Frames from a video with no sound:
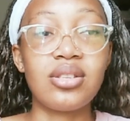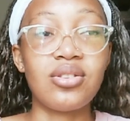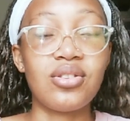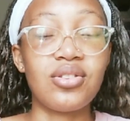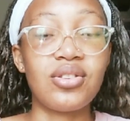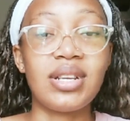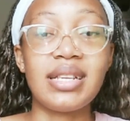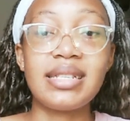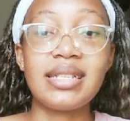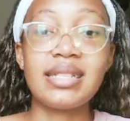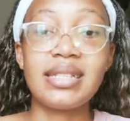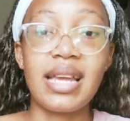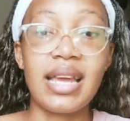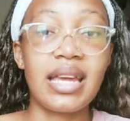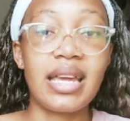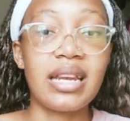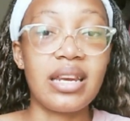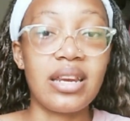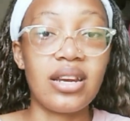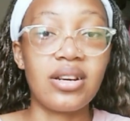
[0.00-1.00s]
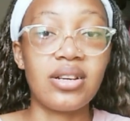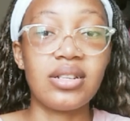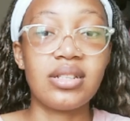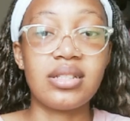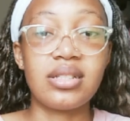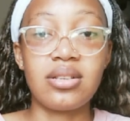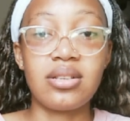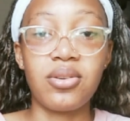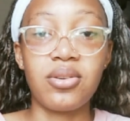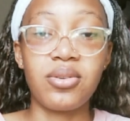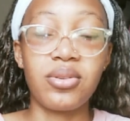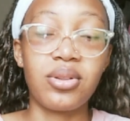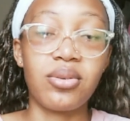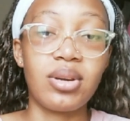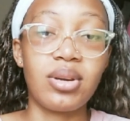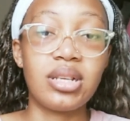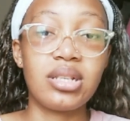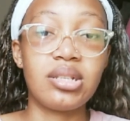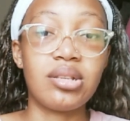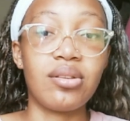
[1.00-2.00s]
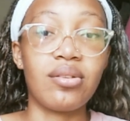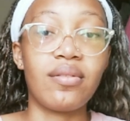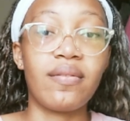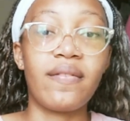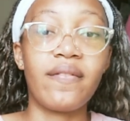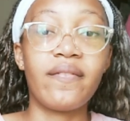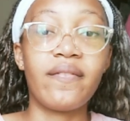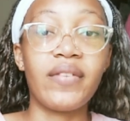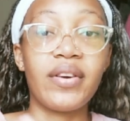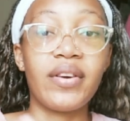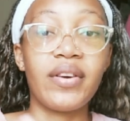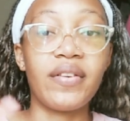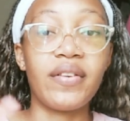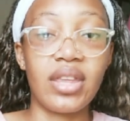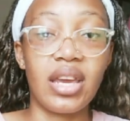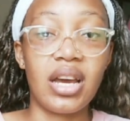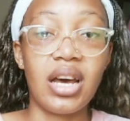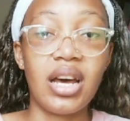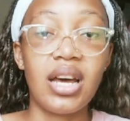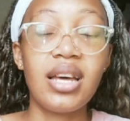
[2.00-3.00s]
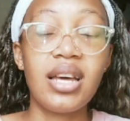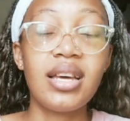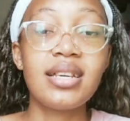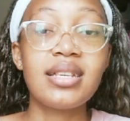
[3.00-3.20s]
usually second years all the way to fifth year,